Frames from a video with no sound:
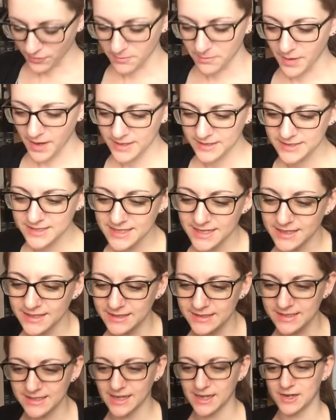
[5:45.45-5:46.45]
months,
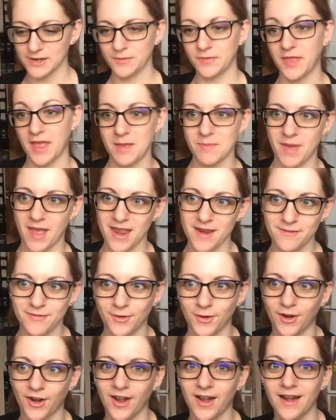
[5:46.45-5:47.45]
and, you know, they paid
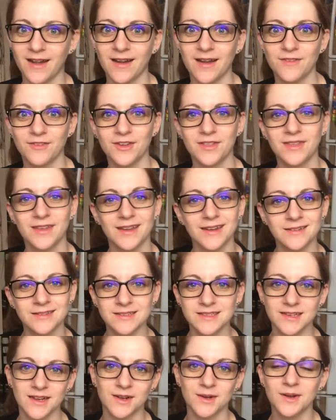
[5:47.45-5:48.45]
for it and everything.
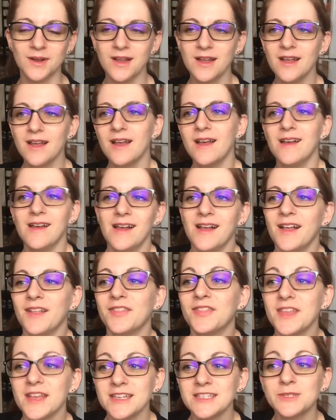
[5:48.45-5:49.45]
So
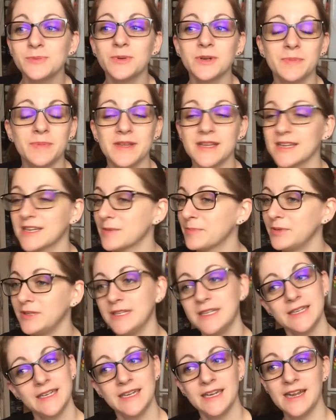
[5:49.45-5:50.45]
this would have been
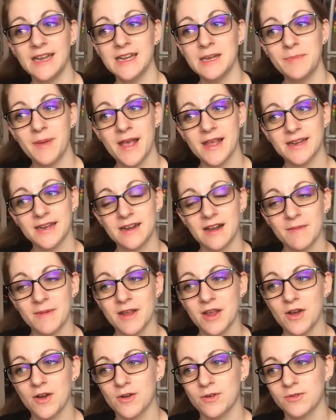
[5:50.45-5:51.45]
completely independent on
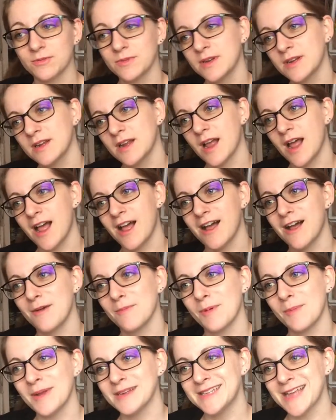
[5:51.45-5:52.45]
my own.
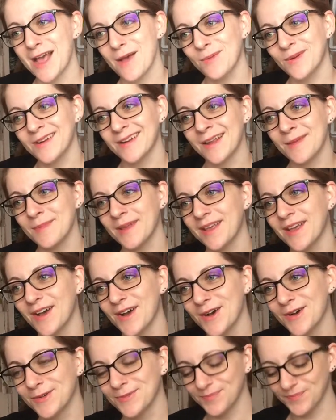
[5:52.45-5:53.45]
But my dad wouldn't let me
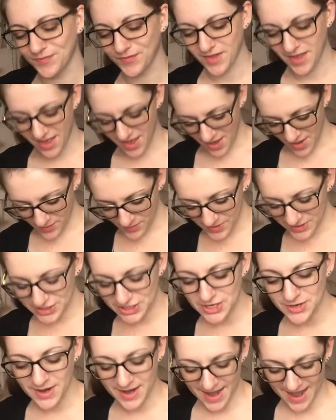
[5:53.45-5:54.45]
go.
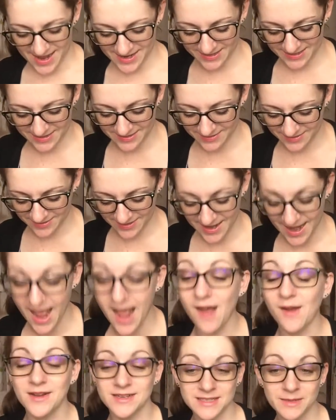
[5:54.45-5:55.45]
Which, you know what,
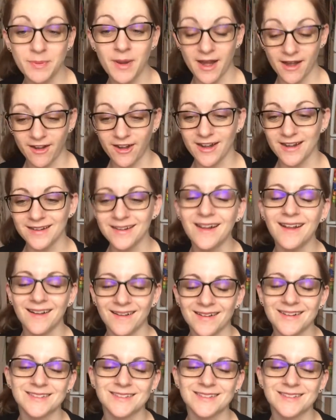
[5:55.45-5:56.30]
now as a parent,